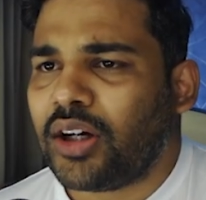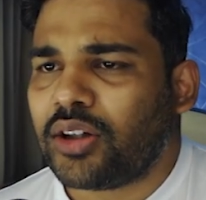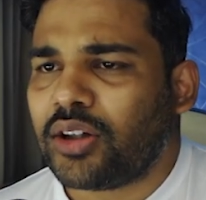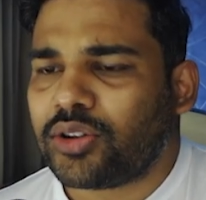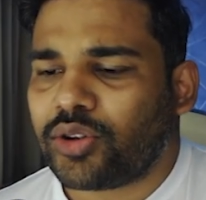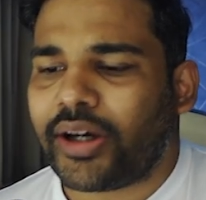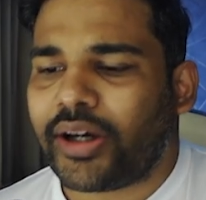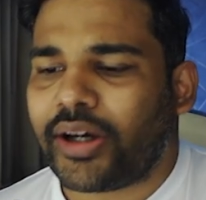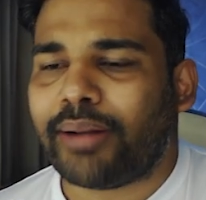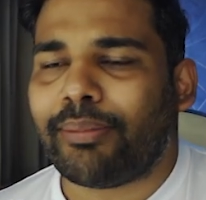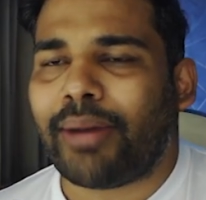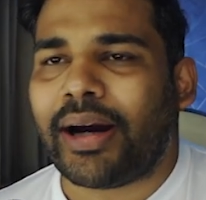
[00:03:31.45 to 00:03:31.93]

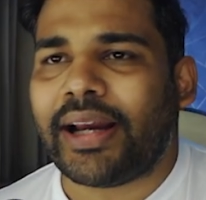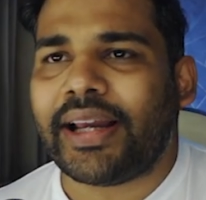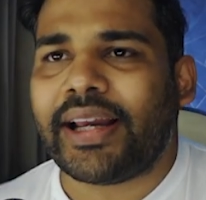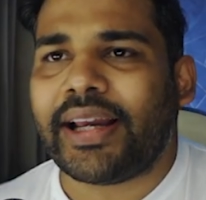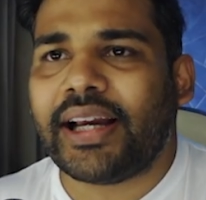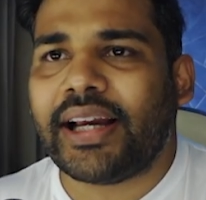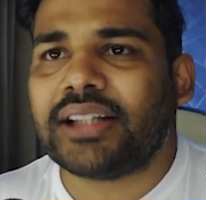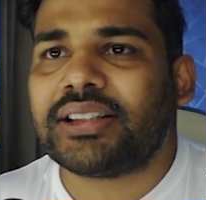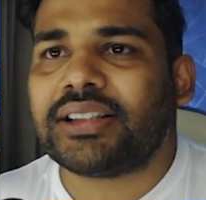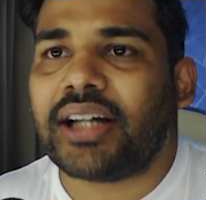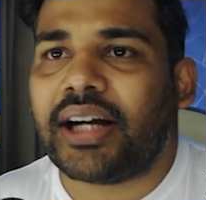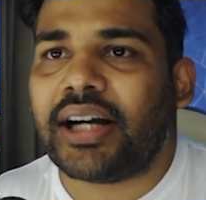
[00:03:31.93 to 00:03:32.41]
So in my
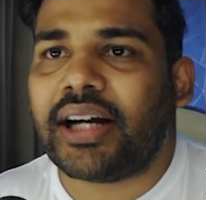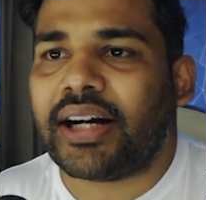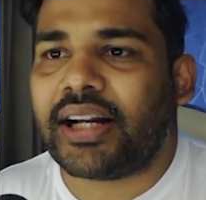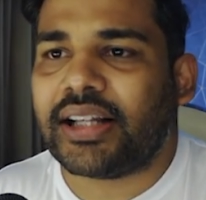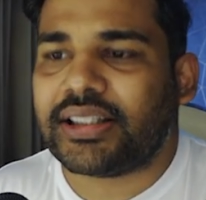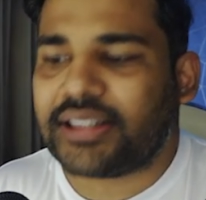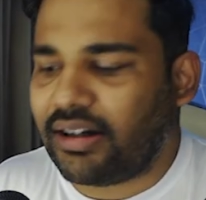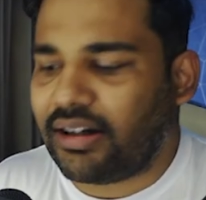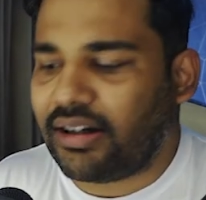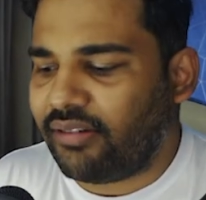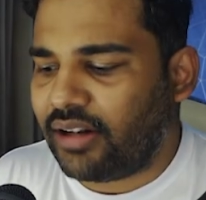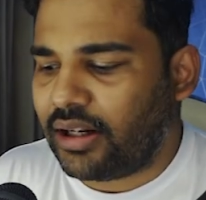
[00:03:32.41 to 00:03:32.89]
case, it
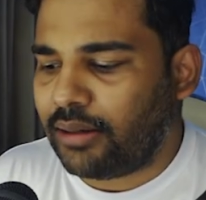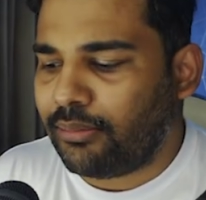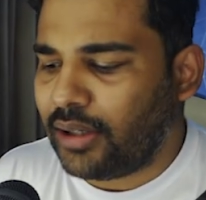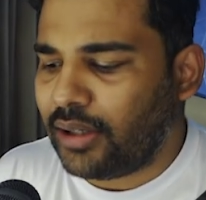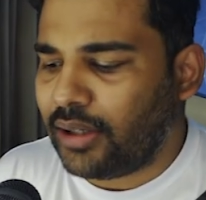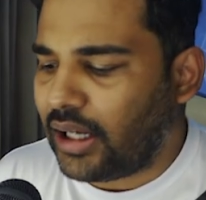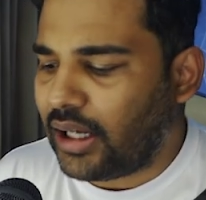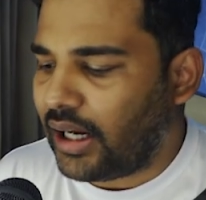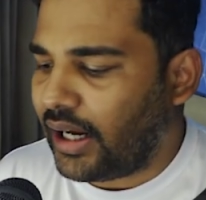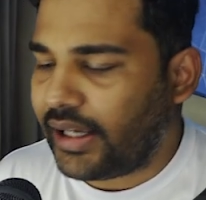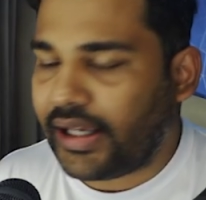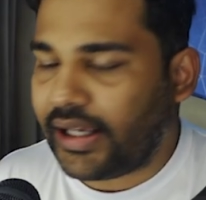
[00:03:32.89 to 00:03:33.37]
is
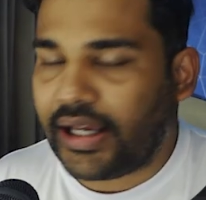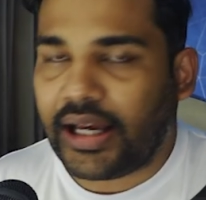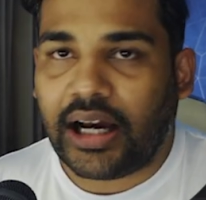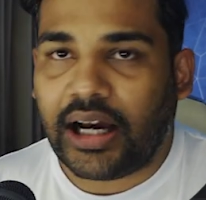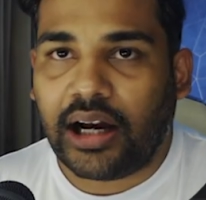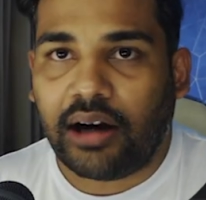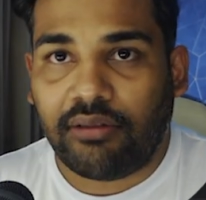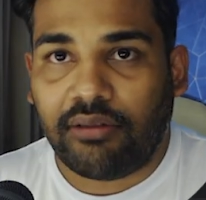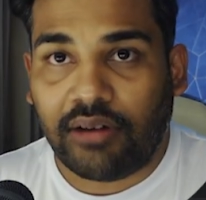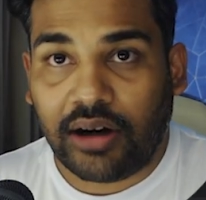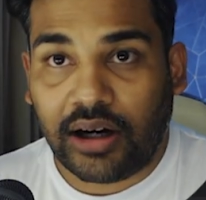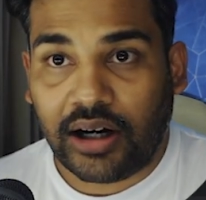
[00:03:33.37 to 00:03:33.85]
available. I
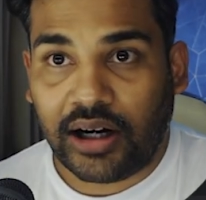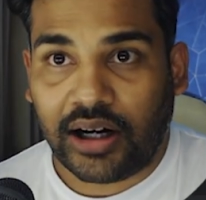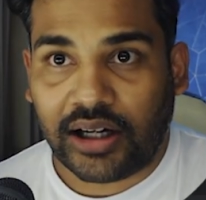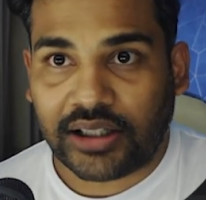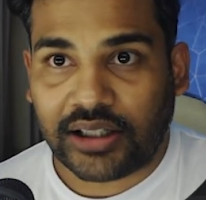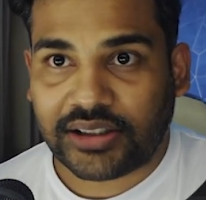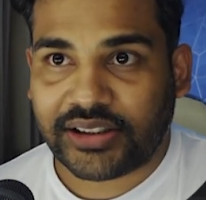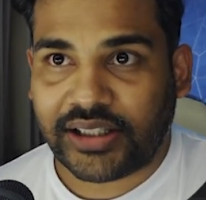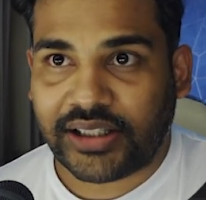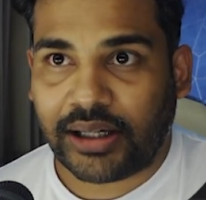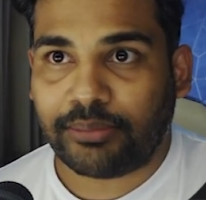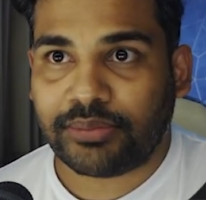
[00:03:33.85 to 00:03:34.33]
have a
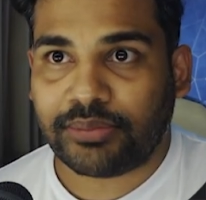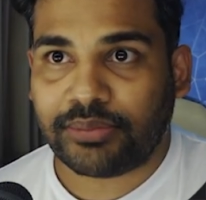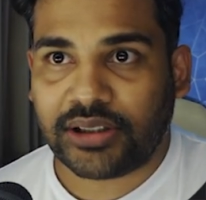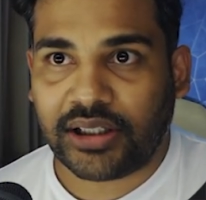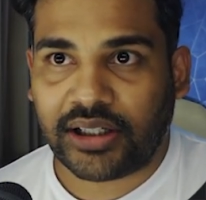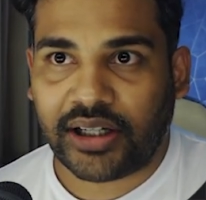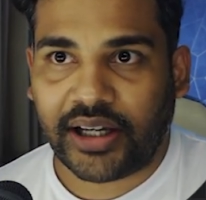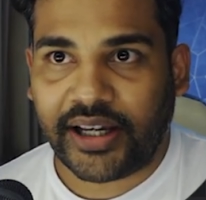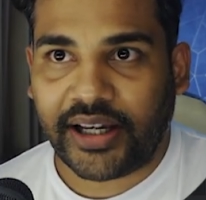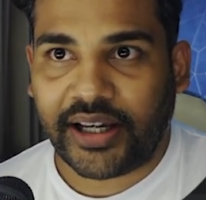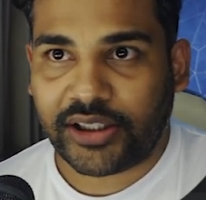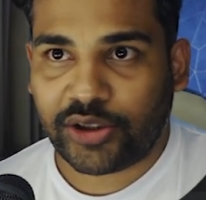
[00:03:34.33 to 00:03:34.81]

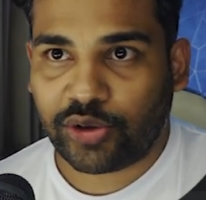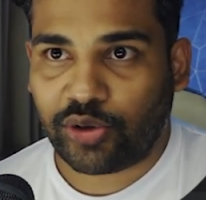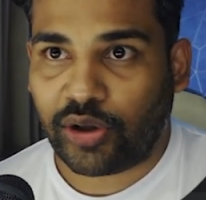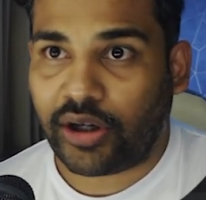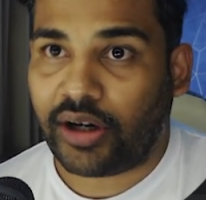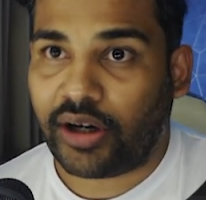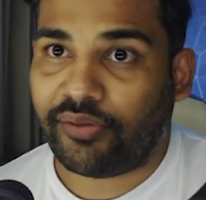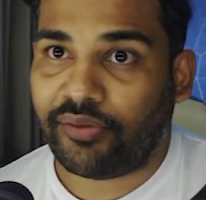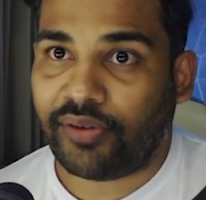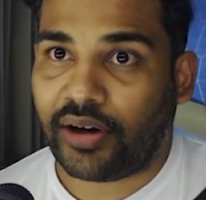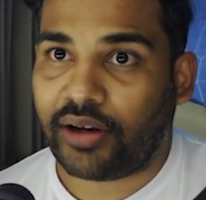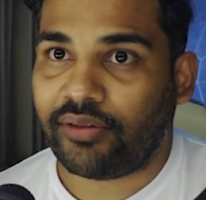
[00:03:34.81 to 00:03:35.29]
Samsung S
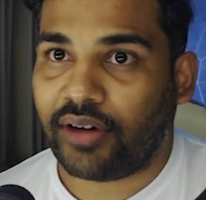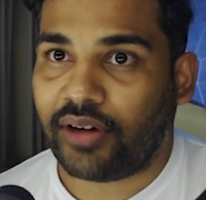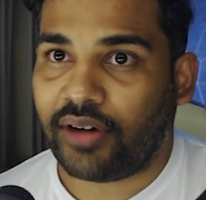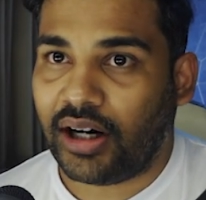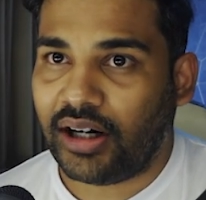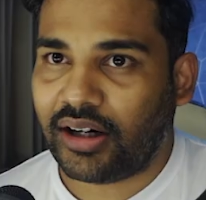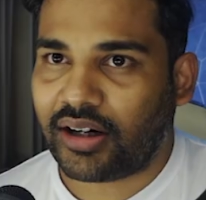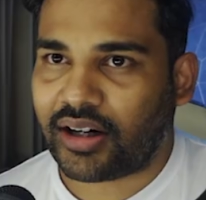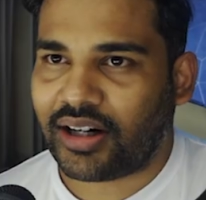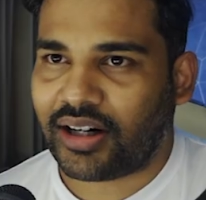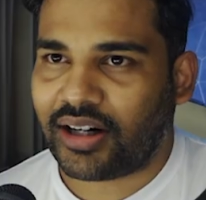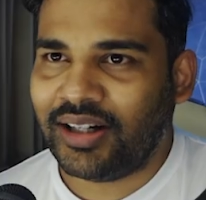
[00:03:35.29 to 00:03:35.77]
twenty-five
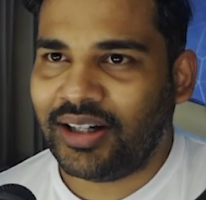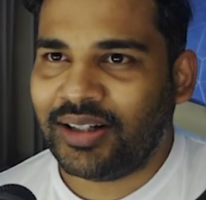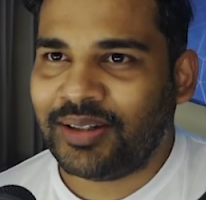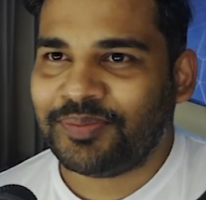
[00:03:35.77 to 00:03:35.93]
Ultra.